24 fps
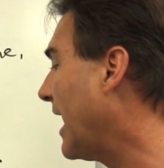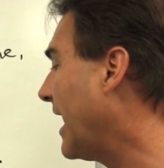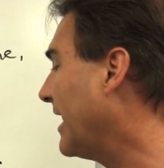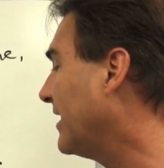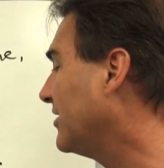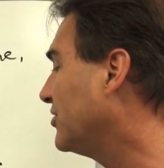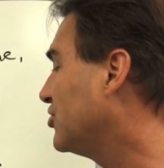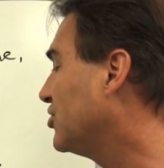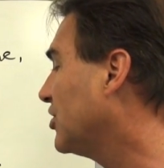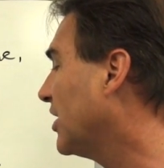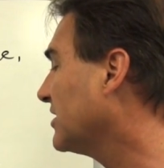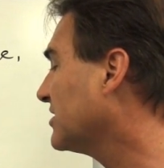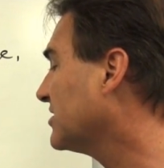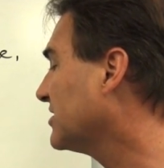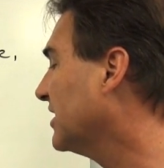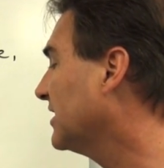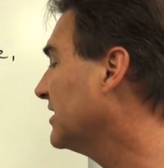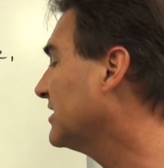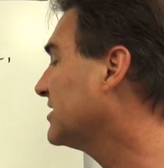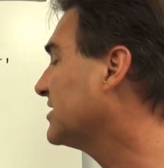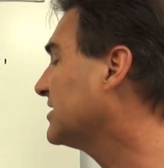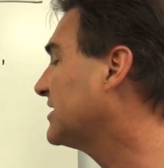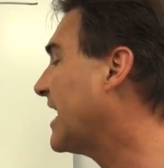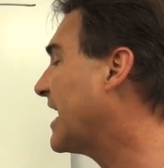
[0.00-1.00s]
and
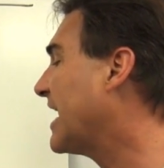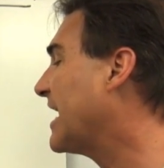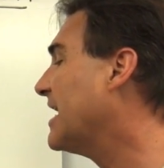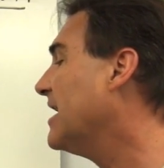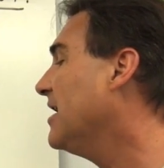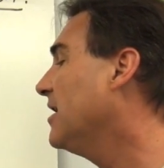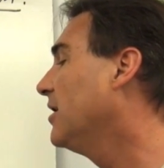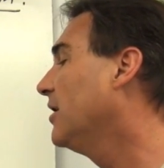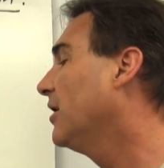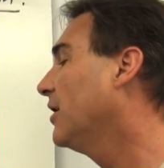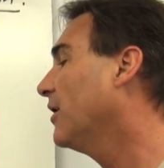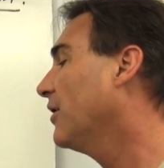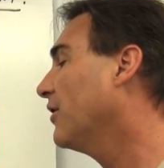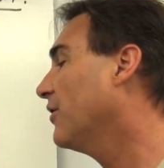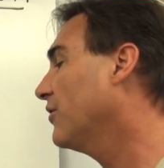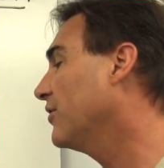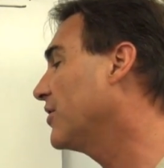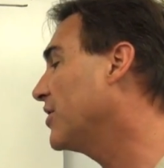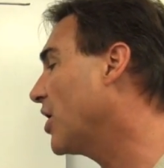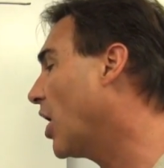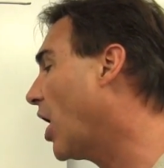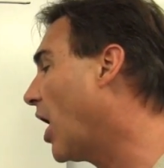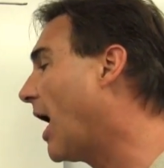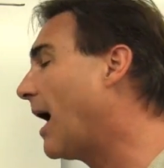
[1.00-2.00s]
just say
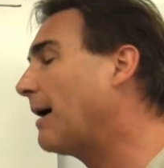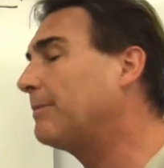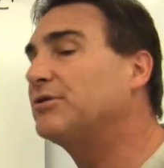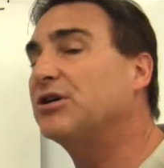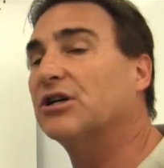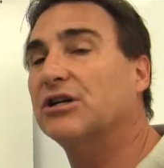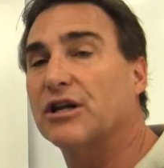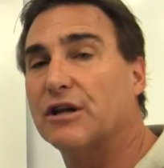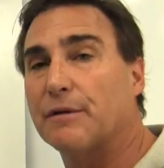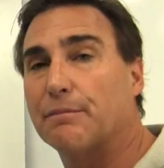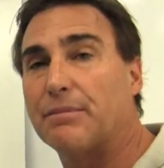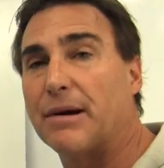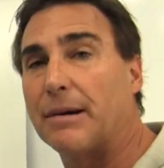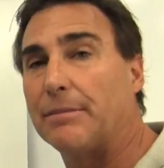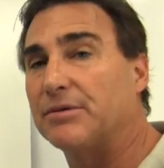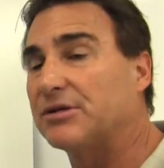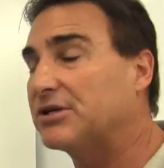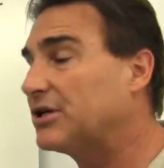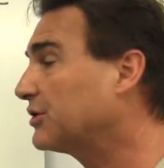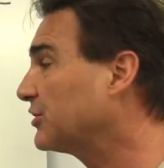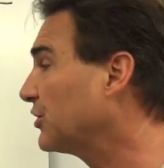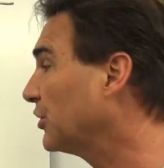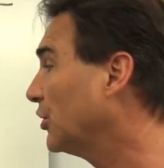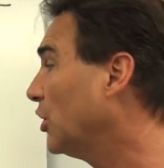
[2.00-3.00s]
the object of the
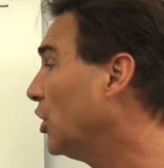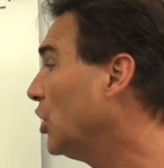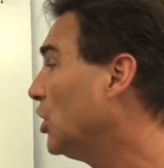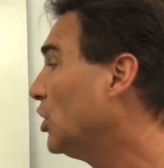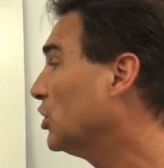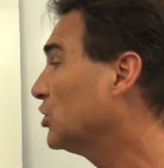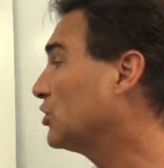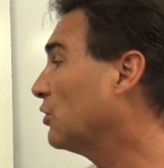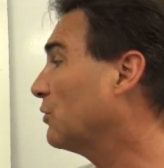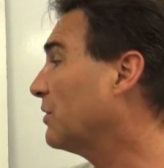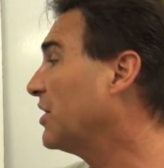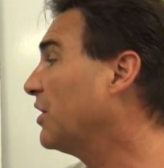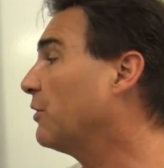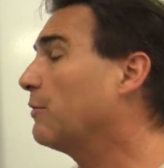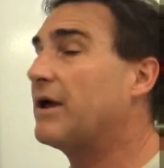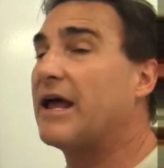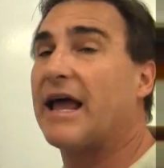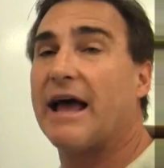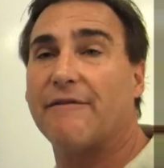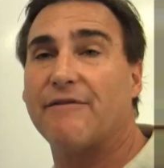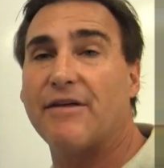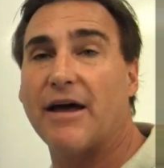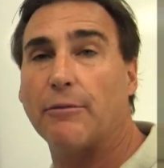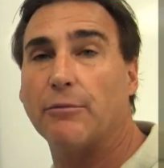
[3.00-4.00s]
preposition. So here
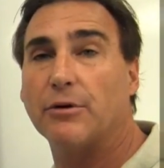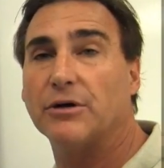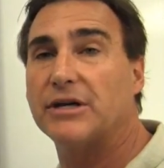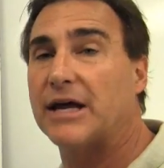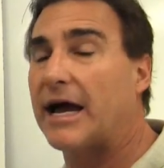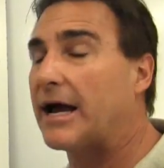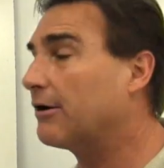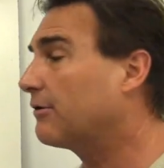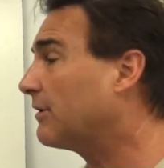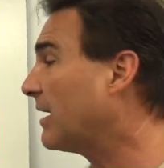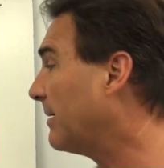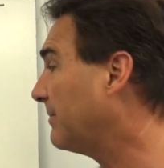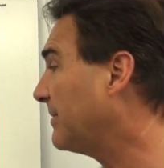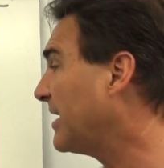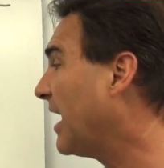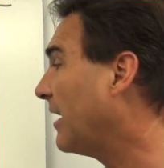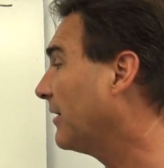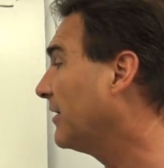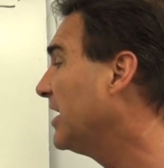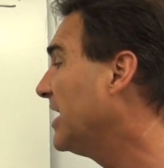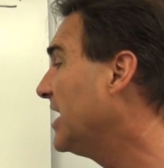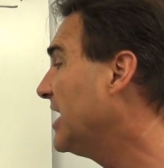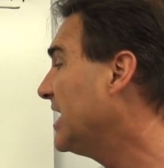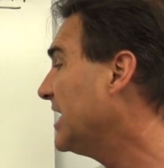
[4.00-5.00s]
we have that one diagrammed
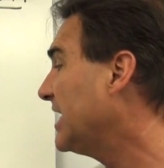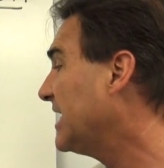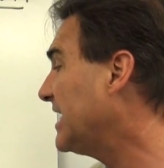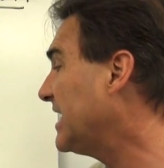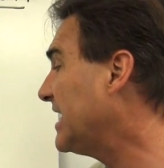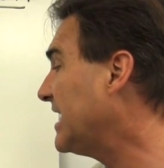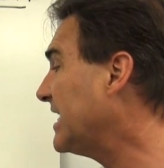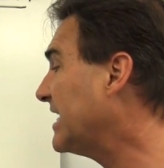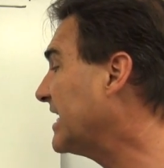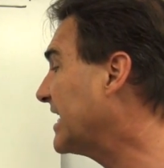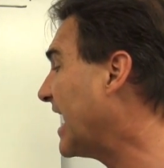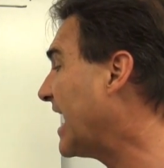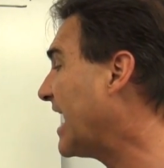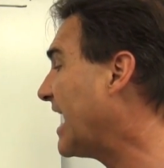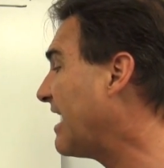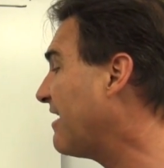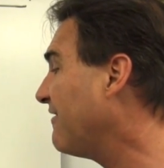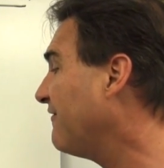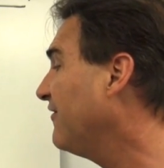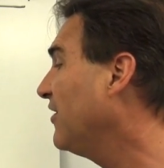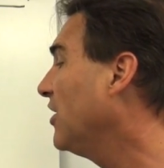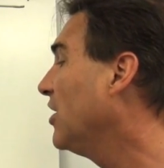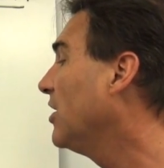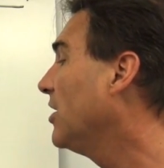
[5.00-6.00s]
out. He
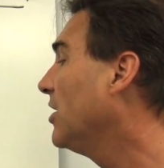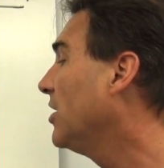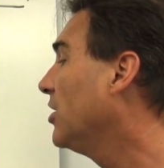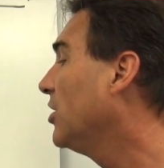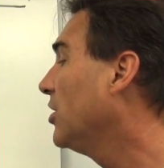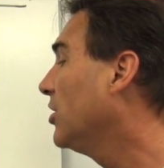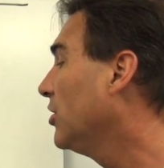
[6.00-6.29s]
gave